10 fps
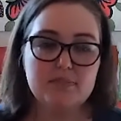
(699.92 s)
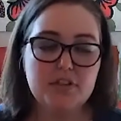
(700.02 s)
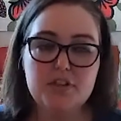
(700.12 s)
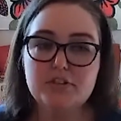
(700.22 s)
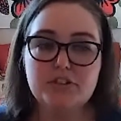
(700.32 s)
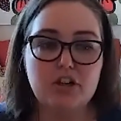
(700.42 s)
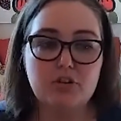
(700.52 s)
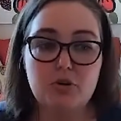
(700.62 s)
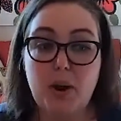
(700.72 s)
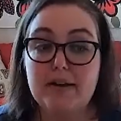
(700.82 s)
years ago
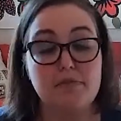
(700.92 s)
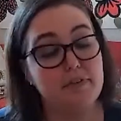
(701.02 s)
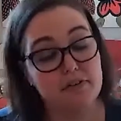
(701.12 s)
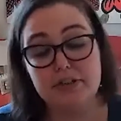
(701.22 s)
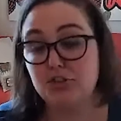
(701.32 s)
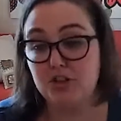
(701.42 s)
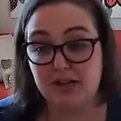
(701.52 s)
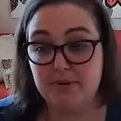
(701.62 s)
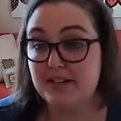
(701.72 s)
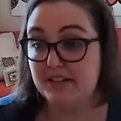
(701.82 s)
who had very strong
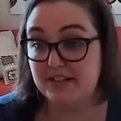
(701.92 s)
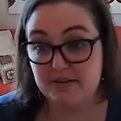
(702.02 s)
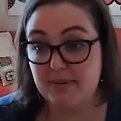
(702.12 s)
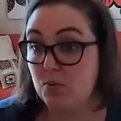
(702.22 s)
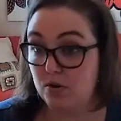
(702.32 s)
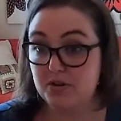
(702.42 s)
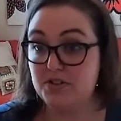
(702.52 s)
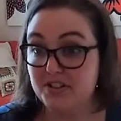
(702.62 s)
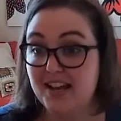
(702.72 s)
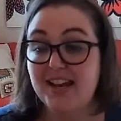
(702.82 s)
opinions about
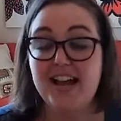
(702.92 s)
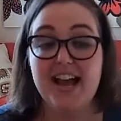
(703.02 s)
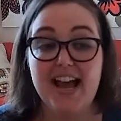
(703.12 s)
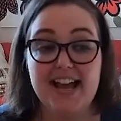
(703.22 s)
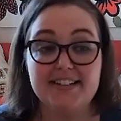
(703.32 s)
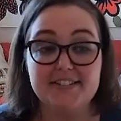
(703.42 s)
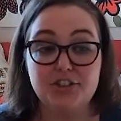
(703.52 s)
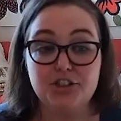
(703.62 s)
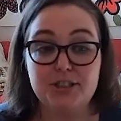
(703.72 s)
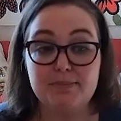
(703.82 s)
words, and
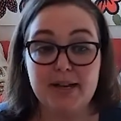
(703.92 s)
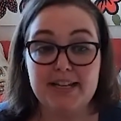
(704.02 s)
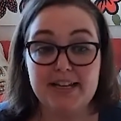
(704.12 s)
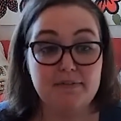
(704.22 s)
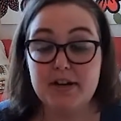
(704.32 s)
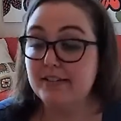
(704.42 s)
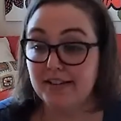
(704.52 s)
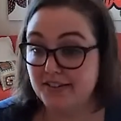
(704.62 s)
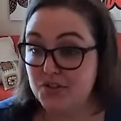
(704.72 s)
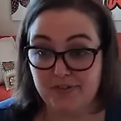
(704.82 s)
she might have not
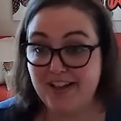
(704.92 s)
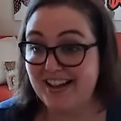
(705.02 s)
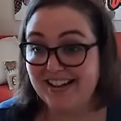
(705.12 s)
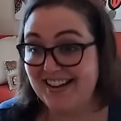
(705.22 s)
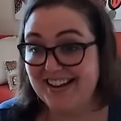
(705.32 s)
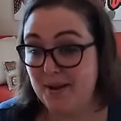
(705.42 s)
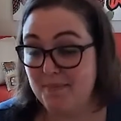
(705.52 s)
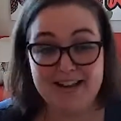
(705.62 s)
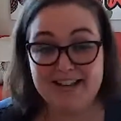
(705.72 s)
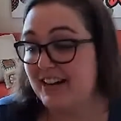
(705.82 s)
let this fly, and I
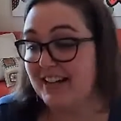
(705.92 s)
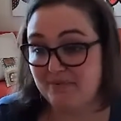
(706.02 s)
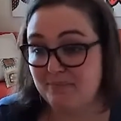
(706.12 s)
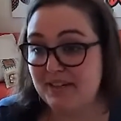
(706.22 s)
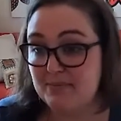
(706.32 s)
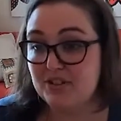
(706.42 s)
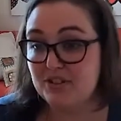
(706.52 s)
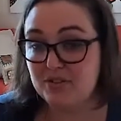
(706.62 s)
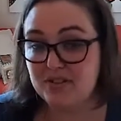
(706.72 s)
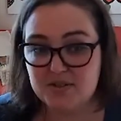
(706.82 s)
might not have been able to
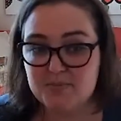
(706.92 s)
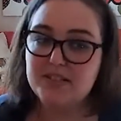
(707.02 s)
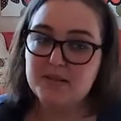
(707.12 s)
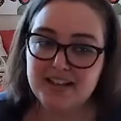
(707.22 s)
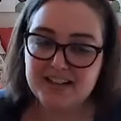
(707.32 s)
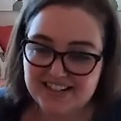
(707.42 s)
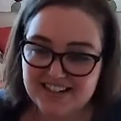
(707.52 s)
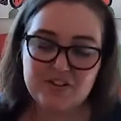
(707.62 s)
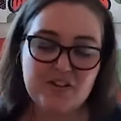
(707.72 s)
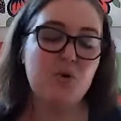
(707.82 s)
do this, but depending
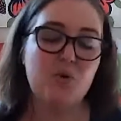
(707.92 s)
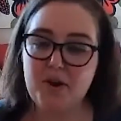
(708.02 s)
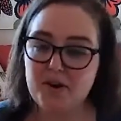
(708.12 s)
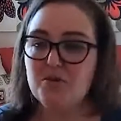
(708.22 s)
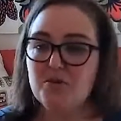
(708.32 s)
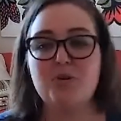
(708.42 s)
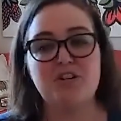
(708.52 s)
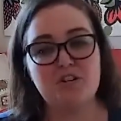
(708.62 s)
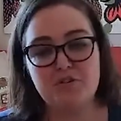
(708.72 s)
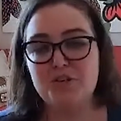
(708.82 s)
on where you
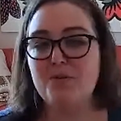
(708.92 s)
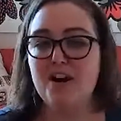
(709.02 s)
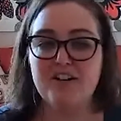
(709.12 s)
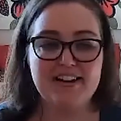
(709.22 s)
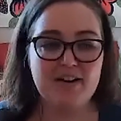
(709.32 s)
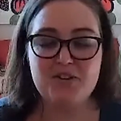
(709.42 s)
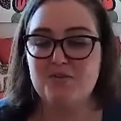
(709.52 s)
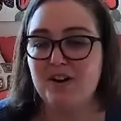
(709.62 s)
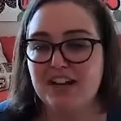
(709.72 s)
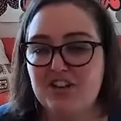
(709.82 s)
work, who you are, and how you
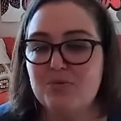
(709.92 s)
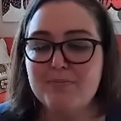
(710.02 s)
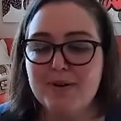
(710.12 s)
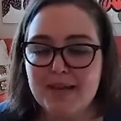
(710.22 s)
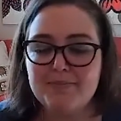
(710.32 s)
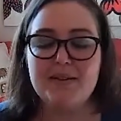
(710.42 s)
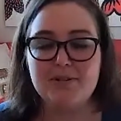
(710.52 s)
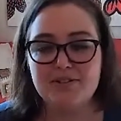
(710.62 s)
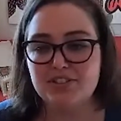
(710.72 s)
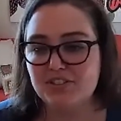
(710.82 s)
write, you might be
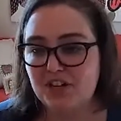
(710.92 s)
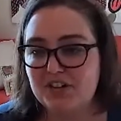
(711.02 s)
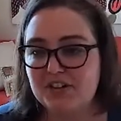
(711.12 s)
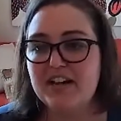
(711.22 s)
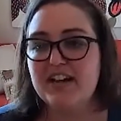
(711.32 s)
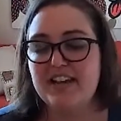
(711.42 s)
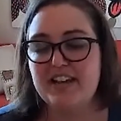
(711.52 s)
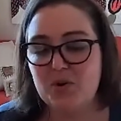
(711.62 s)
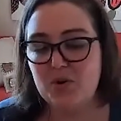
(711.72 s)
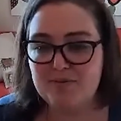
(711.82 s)
able to start
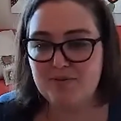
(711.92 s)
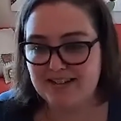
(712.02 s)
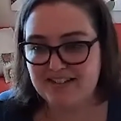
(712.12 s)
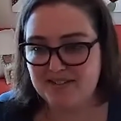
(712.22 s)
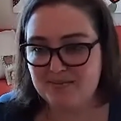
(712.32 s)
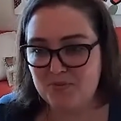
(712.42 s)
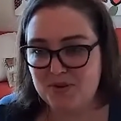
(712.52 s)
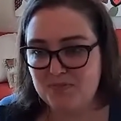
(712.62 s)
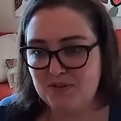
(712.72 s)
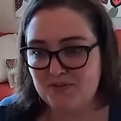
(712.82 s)
incorporating some more
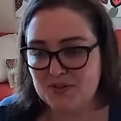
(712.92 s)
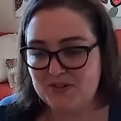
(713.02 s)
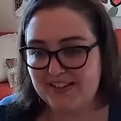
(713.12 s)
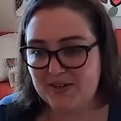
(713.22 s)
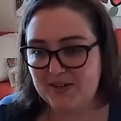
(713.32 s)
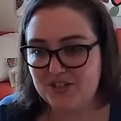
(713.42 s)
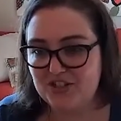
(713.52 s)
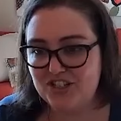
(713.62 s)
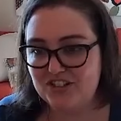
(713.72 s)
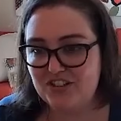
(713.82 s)
people first
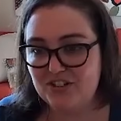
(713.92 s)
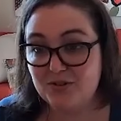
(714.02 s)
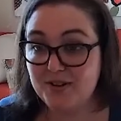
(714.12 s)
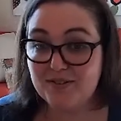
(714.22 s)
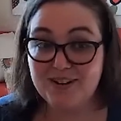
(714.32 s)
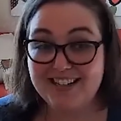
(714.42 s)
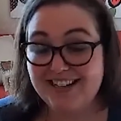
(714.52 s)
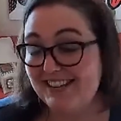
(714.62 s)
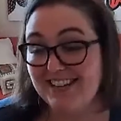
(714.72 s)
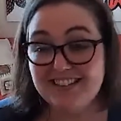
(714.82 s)
language into your grant writing,
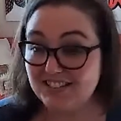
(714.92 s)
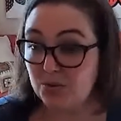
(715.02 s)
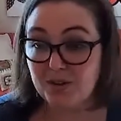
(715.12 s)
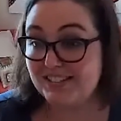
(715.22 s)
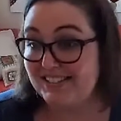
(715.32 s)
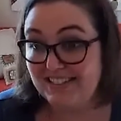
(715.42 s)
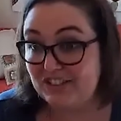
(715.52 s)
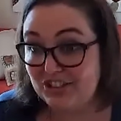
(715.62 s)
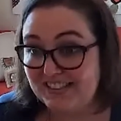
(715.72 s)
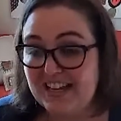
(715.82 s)
and then as an
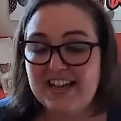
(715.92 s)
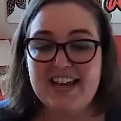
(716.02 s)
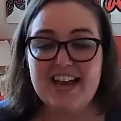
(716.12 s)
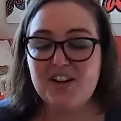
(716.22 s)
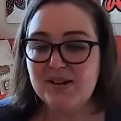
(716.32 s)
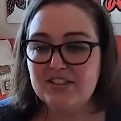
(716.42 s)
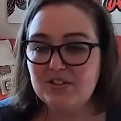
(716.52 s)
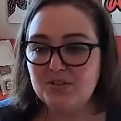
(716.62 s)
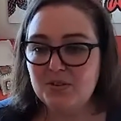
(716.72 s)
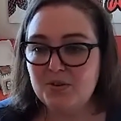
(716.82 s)
organization. And grants are
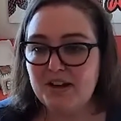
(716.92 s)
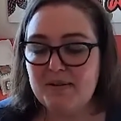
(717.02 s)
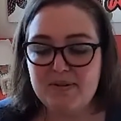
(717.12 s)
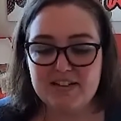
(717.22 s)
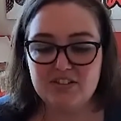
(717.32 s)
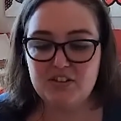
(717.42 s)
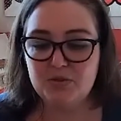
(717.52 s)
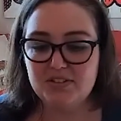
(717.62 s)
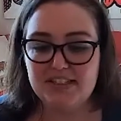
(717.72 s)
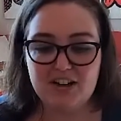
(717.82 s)
so great because you
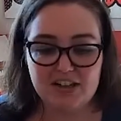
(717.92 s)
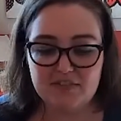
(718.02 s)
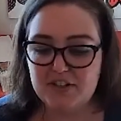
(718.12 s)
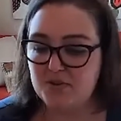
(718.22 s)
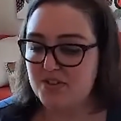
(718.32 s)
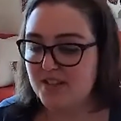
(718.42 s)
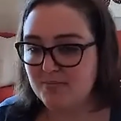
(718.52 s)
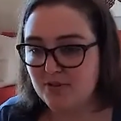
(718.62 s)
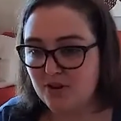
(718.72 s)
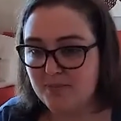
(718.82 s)
see all of it. You see the
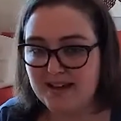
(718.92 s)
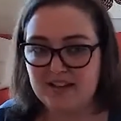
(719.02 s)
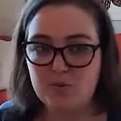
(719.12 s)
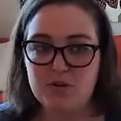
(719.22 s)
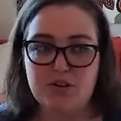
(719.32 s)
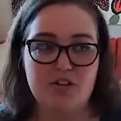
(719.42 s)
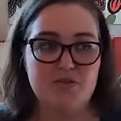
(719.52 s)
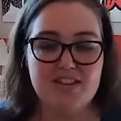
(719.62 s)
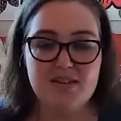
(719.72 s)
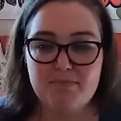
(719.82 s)
programmatic work, you see the